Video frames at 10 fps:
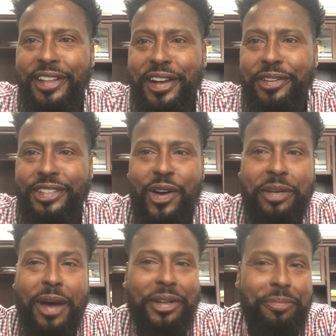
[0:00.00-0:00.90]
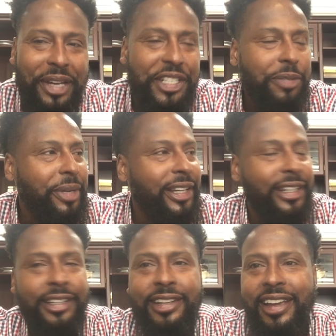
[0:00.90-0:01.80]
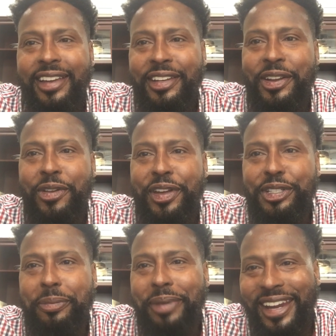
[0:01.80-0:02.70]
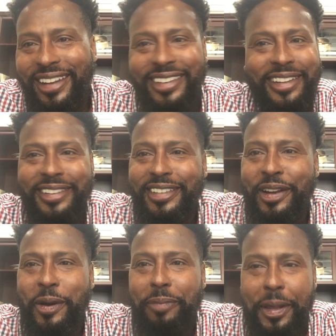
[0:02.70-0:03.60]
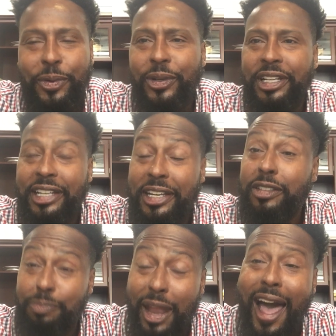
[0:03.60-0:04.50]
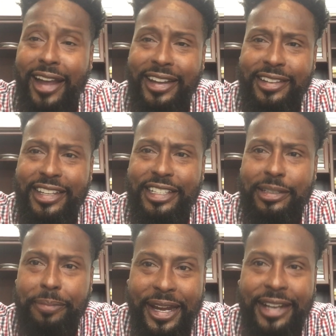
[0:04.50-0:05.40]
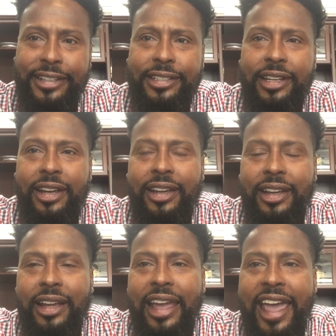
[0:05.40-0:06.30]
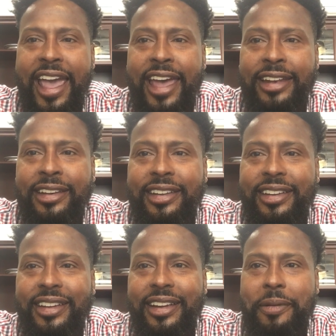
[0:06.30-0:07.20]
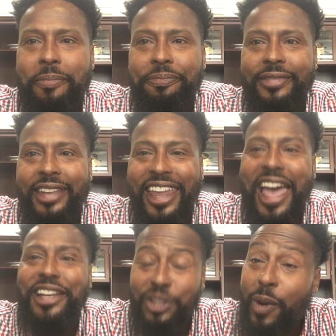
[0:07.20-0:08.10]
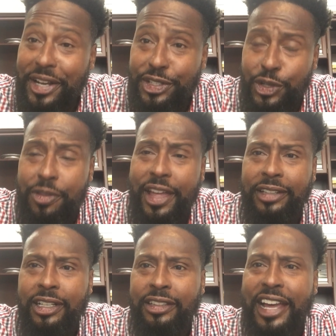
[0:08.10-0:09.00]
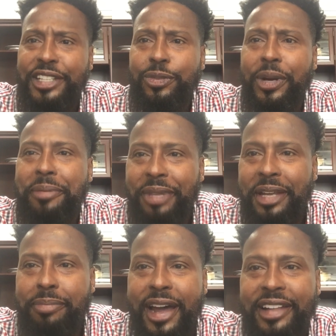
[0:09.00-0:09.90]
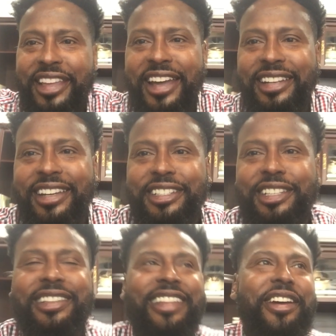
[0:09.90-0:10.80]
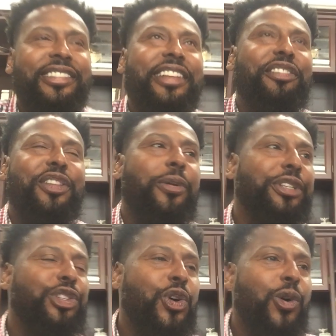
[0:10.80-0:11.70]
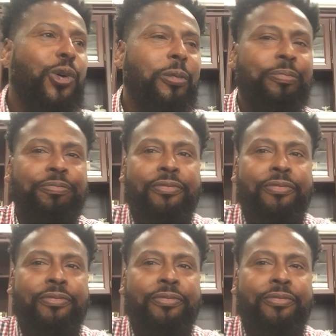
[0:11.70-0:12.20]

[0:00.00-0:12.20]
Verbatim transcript: know, they're talking about impeachment and, you know, they're subpoenaing, you know, people and he's blocking these subpoenas. And he has the right to do that. And that's what I mean by that is that, that there is no